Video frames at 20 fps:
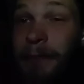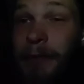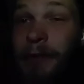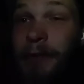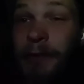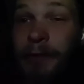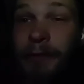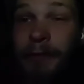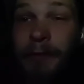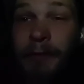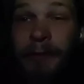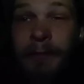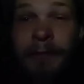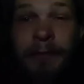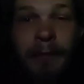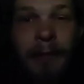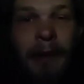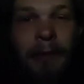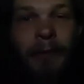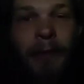balloon,
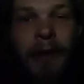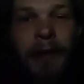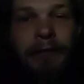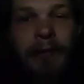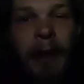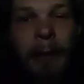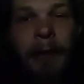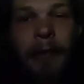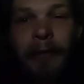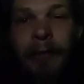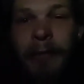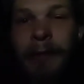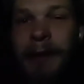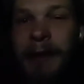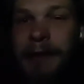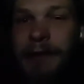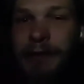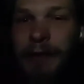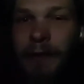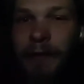and one of Rabbit's
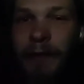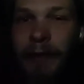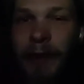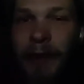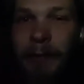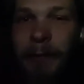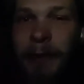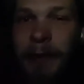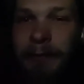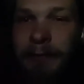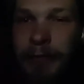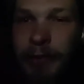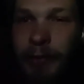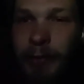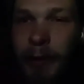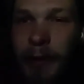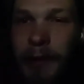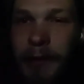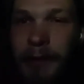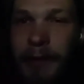relations had a big blue
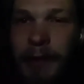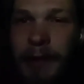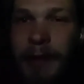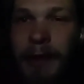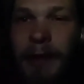one,